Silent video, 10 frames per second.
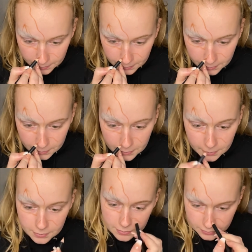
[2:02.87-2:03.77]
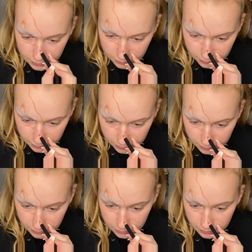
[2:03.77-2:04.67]
I've drawn like a nice triangle for
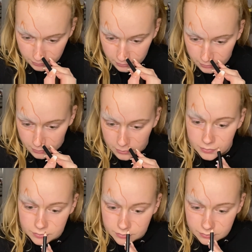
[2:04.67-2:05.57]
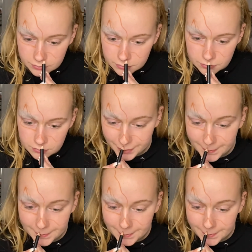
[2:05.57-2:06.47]
the eye, drawn a little
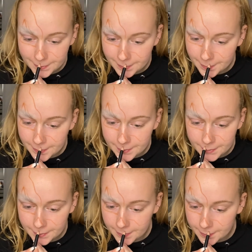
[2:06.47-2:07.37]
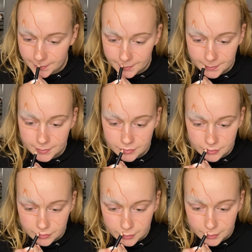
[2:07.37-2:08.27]
triangle on my nose, and
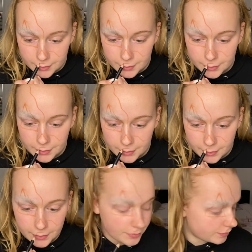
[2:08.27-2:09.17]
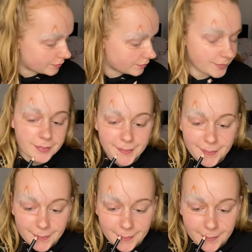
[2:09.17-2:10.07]
then for the lips I'm
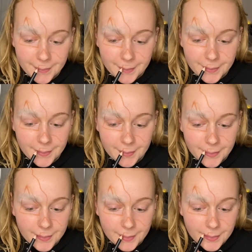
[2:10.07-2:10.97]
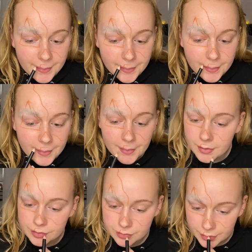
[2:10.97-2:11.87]
just drawing like little
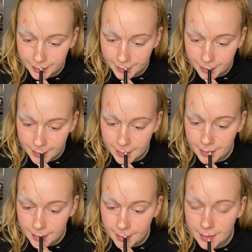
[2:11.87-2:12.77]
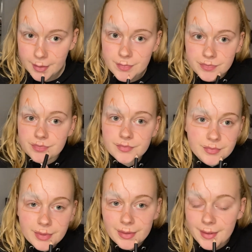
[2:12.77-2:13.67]
squares or
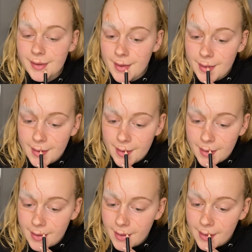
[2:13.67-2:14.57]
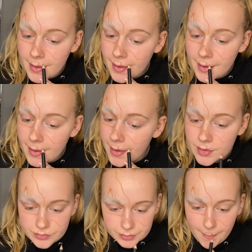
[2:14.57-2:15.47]
rectangles all the way across,
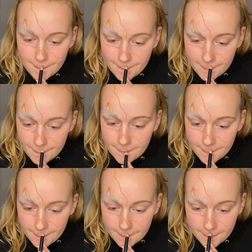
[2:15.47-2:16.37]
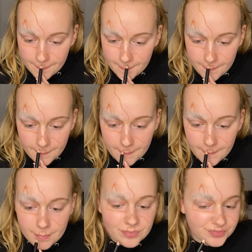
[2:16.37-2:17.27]
and then
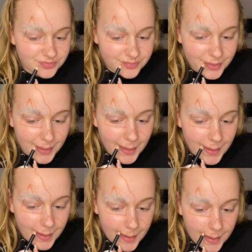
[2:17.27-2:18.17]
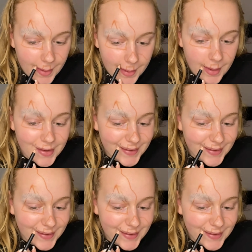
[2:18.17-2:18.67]
joining that to the bottom